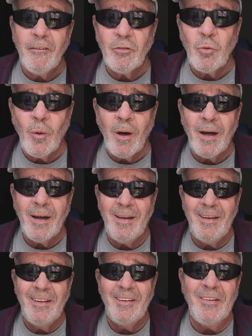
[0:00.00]
that is
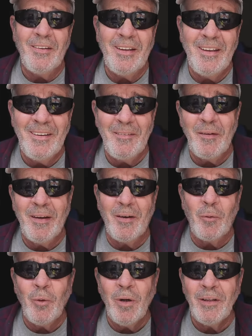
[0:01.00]
why the
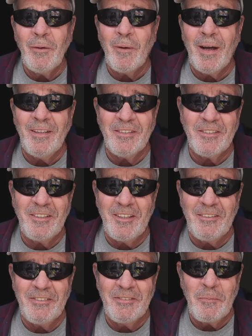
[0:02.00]
Really Right
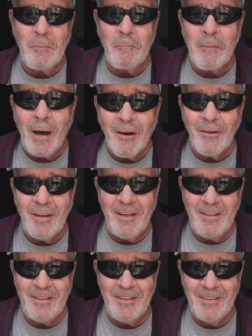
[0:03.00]
Stuff ball
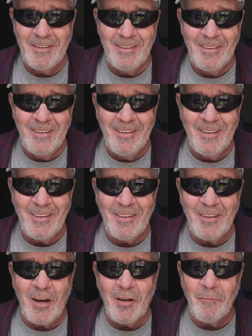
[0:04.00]
head
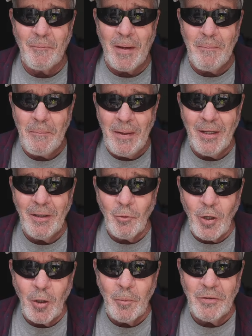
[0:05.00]
on my
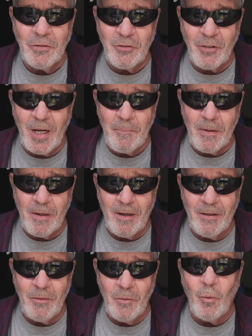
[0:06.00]
big robust
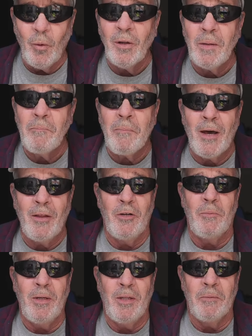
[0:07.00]
tripod really
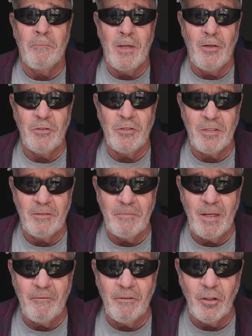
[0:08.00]
bothered me the
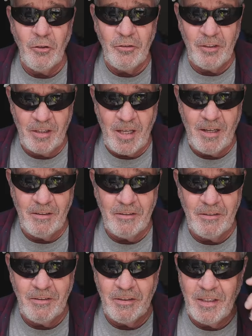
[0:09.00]
most of losing
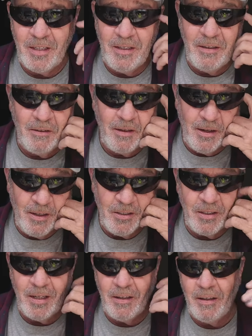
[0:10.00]
that. Okay,
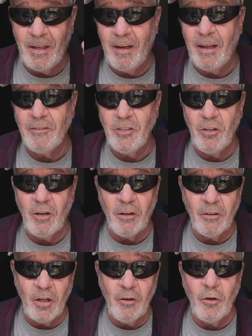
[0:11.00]
and as you
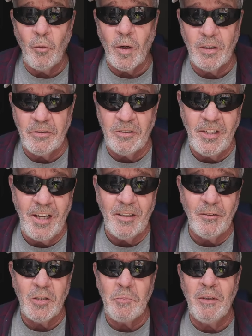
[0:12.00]
all know who watch the
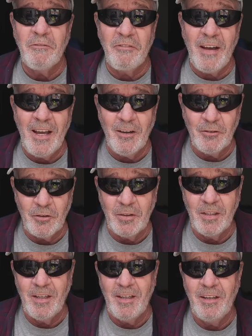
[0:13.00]
channel, it's been found.
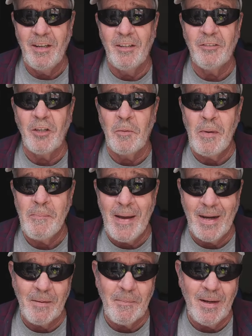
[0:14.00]
Okay, and it's going to be
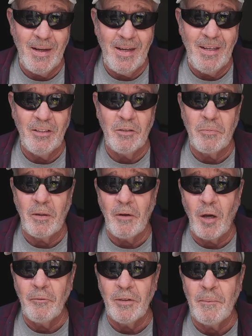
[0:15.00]
back in my hands
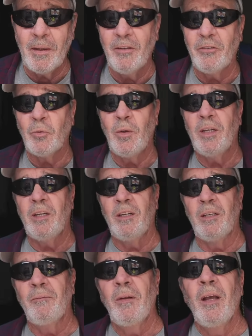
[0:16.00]
hopefully by this
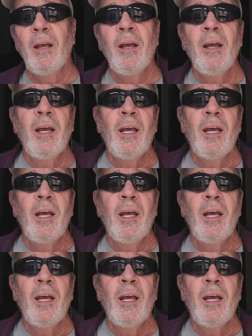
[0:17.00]
weekend.